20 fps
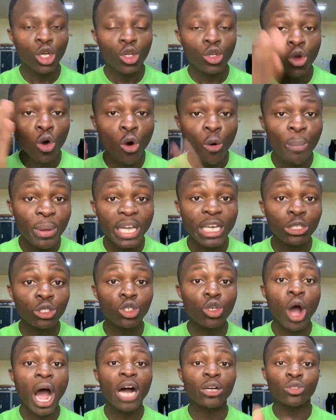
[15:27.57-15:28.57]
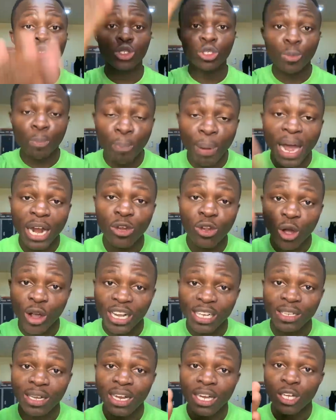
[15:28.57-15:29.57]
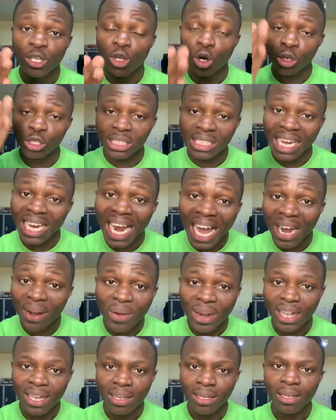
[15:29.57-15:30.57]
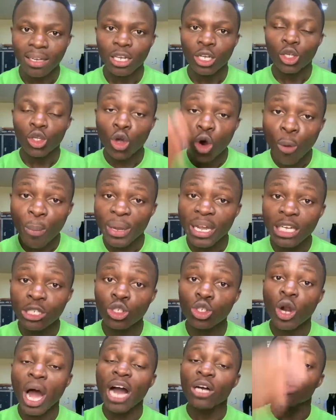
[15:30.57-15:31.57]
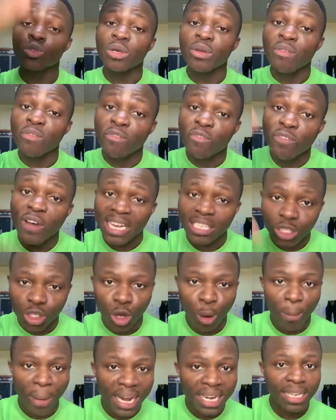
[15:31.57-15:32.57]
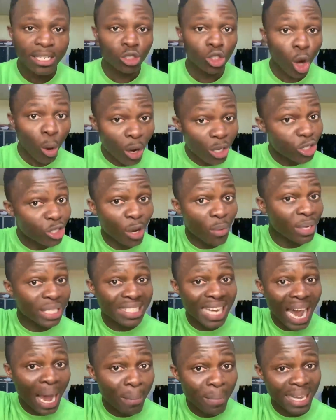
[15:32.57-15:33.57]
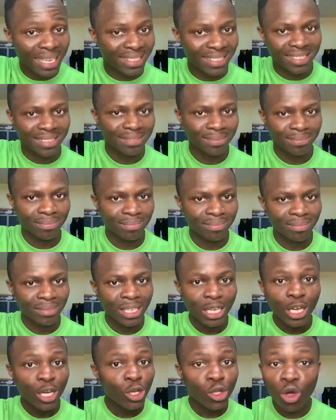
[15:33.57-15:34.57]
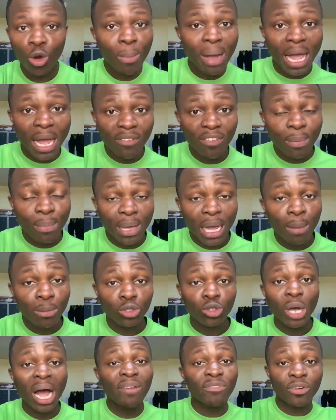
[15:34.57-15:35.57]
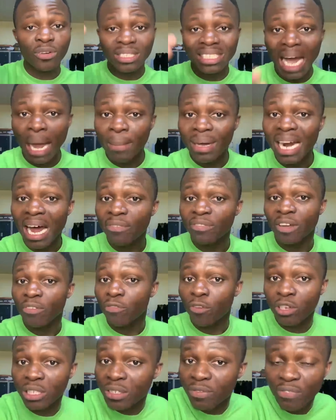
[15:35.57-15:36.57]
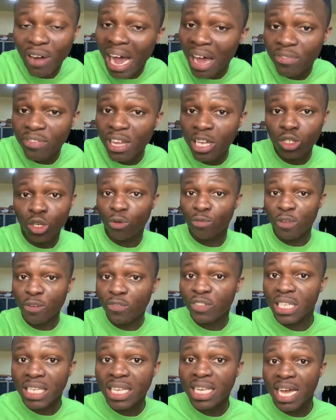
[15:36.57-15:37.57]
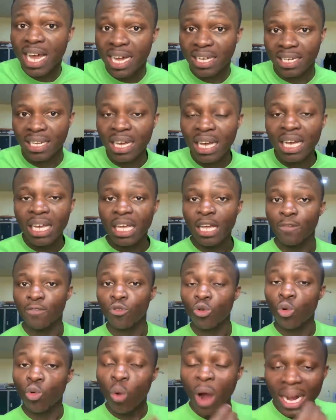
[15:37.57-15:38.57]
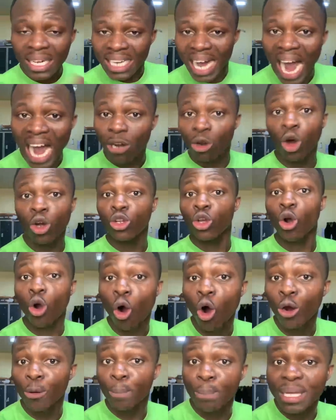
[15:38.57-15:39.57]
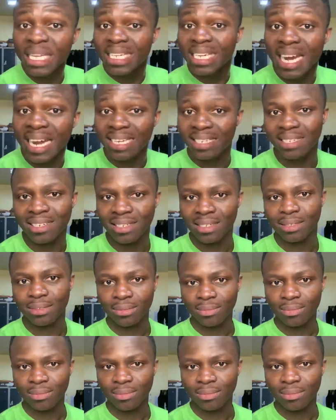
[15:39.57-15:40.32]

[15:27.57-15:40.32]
You will begin to know how to spend your salary. You will begin to know how to invest your money towards your retirement. You may even be able to have your retirement after 45 years or 50 years if you work hard on your own business